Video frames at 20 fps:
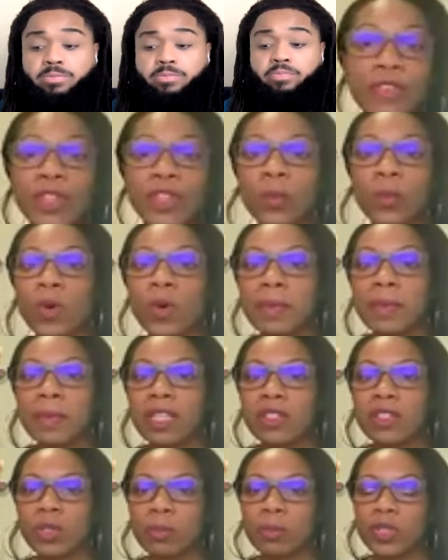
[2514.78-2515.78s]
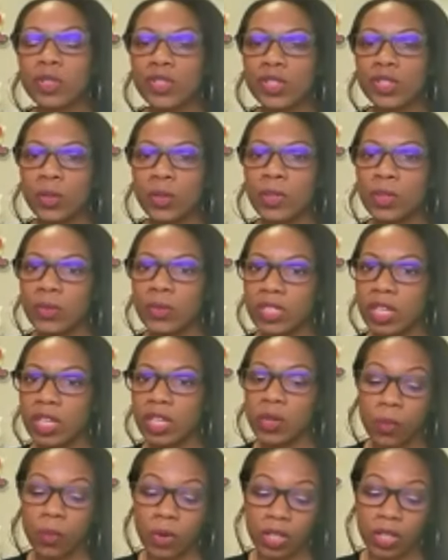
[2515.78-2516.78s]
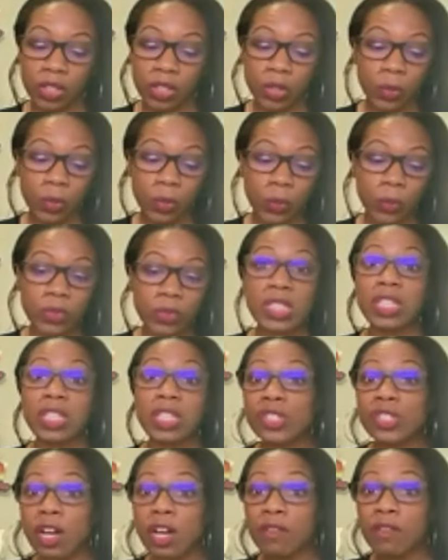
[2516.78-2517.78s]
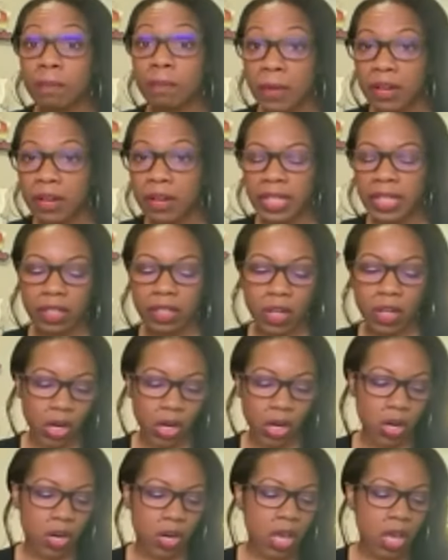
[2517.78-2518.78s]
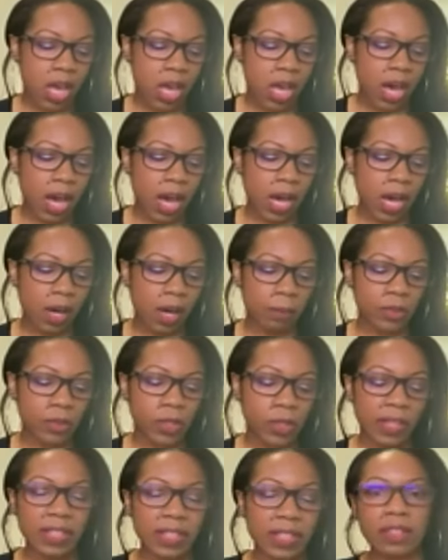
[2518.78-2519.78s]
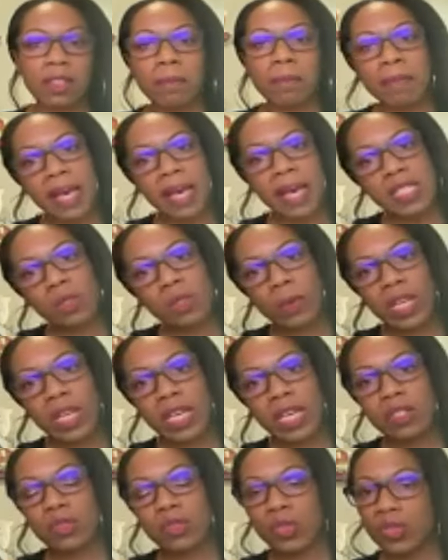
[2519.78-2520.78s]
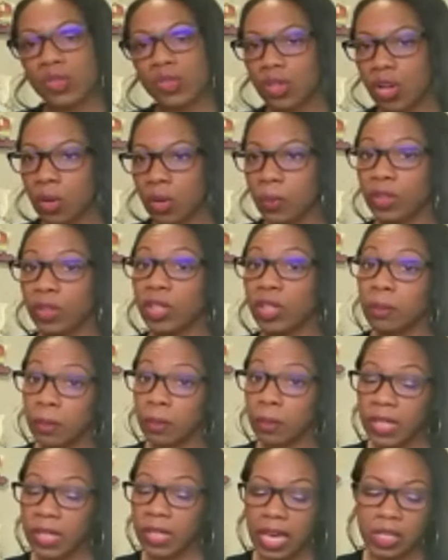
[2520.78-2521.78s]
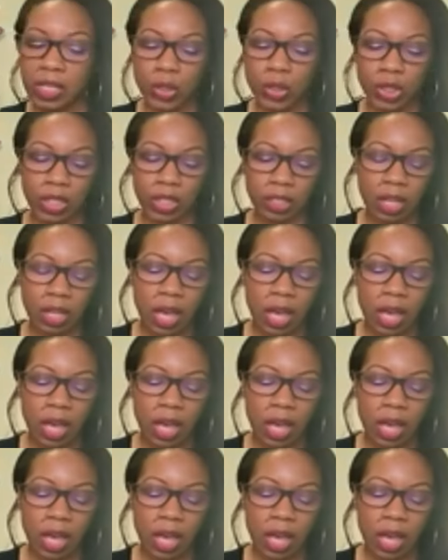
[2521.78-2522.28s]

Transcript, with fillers: For the woman that you're pursuing, you say you want you see yourself marrying her. Um, so I think the best way is to start off with communication.